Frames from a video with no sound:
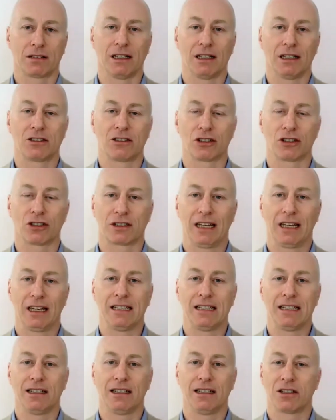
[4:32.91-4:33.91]
and it's just
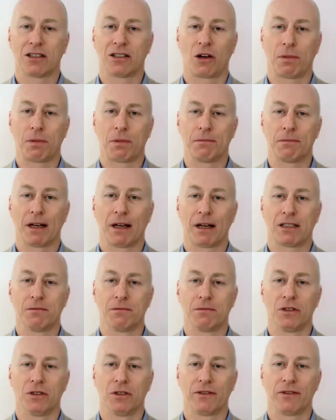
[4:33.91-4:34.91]
easy to copy and paste and
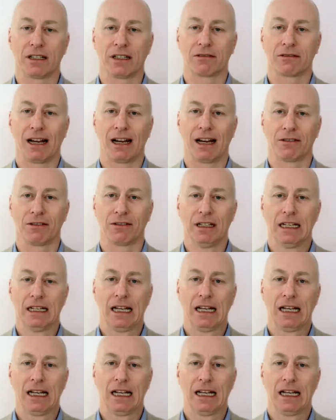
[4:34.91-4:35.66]
move things around.